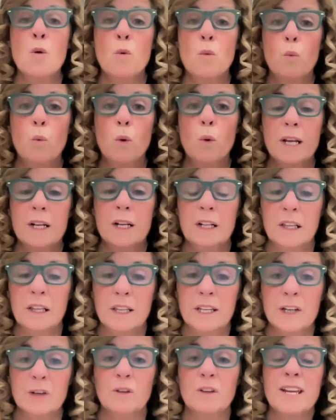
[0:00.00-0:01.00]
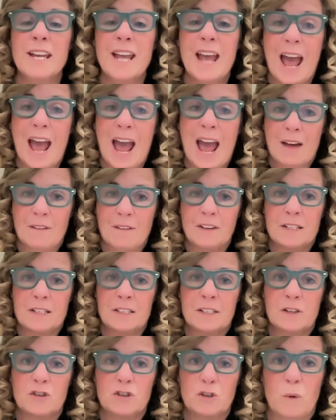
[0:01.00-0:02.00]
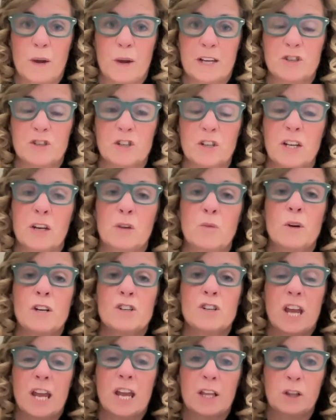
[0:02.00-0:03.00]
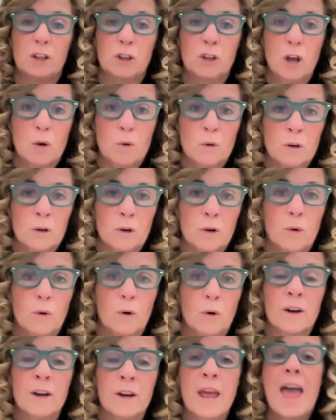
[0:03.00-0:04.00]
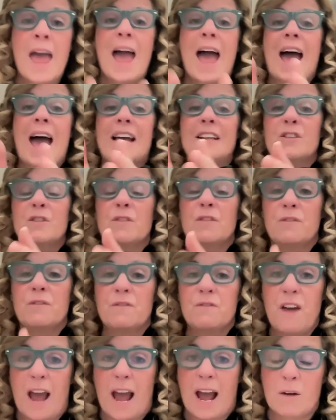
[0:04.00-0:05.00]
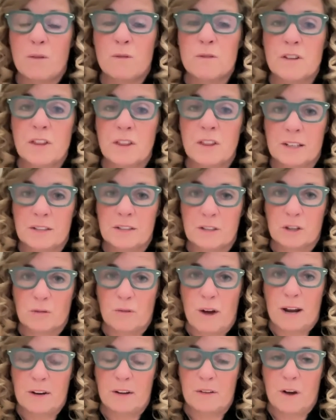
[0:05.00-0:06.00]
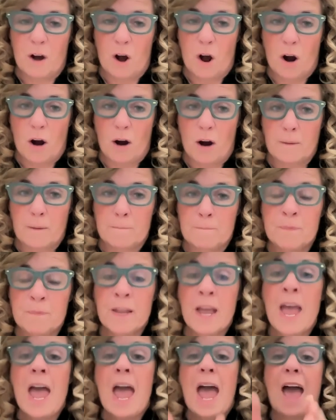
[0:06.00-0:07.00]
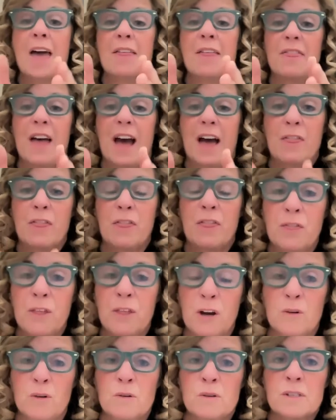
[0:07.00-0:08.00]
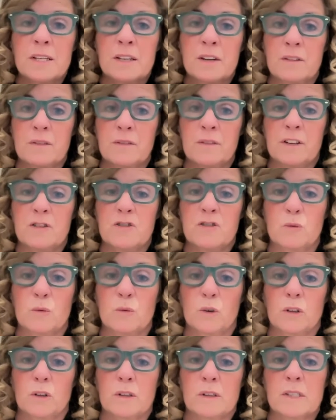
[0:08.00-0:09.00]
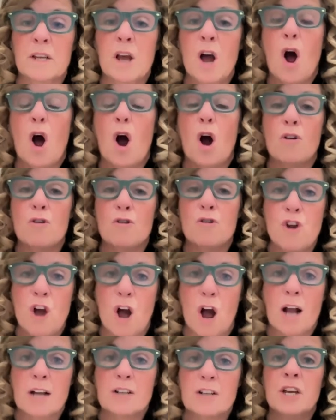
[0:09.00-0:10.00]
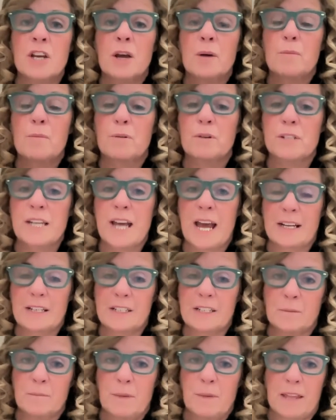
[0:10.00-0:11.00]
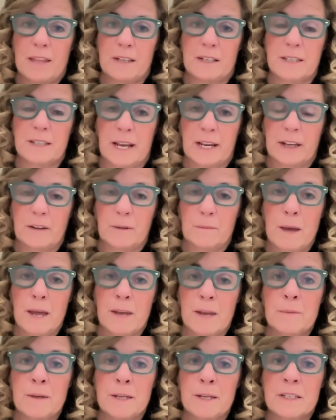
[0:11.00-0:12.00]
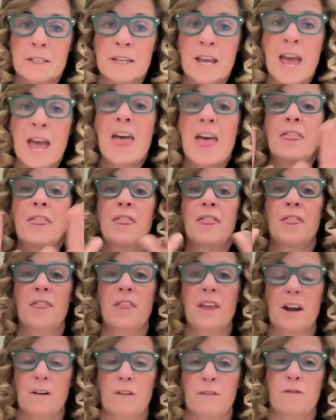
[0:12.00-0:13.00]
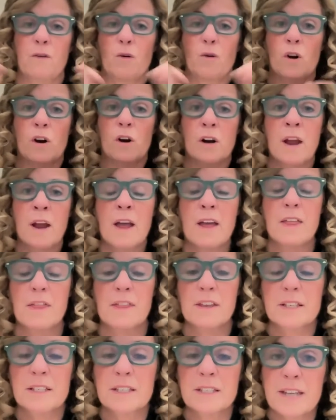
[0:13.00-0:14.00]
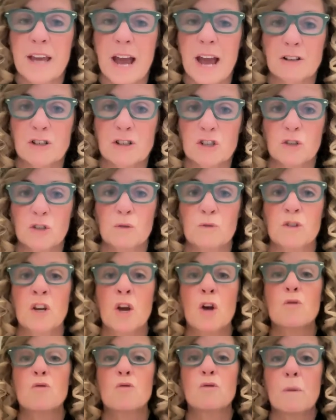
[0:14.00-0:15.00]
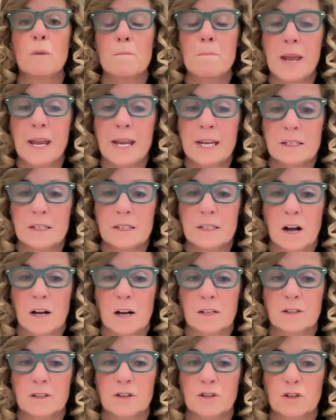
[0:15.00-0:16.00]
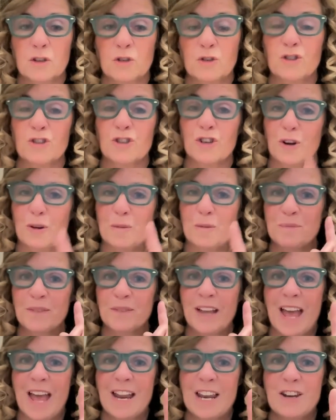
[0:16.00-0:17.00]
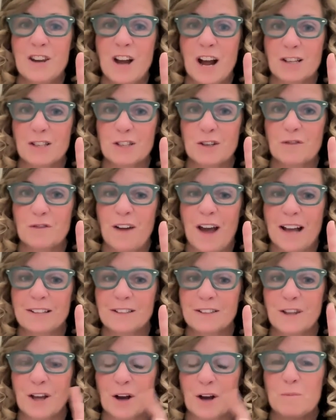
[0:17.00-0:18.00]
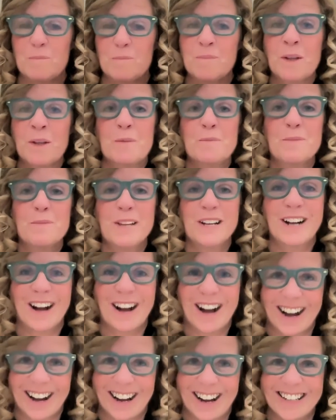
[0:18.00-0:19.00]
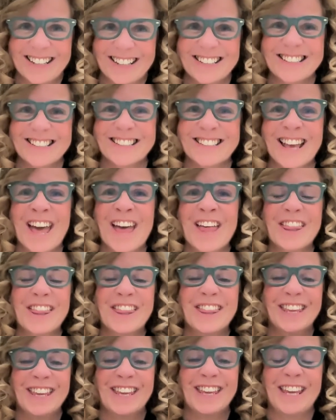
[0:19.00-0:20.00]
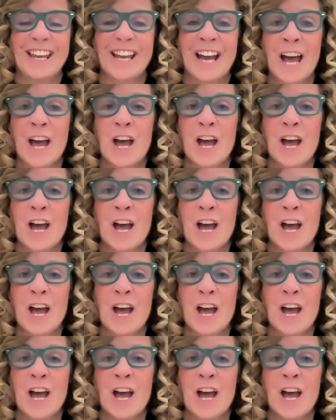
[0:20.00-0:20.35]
we clearly have a situation in which a lower court has found this threat of harm and that those individuals are not protected by the Second Amendment. Therefore, the statute remains constitutional. not so fast though, because the